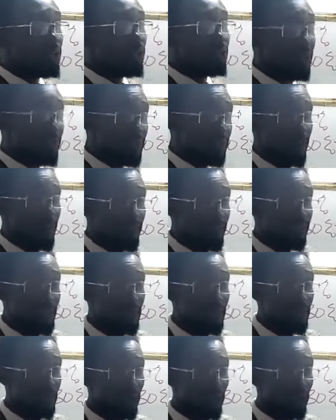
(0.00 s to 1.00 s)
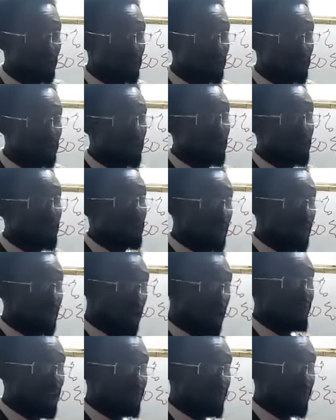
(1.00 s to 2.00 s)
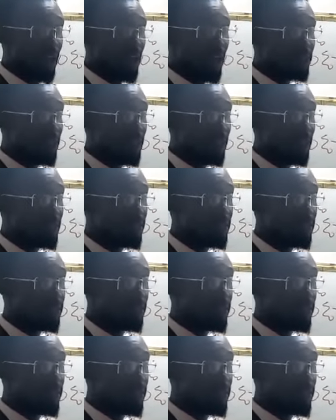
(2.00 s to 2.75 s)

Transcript: 50% loss, now 5,000.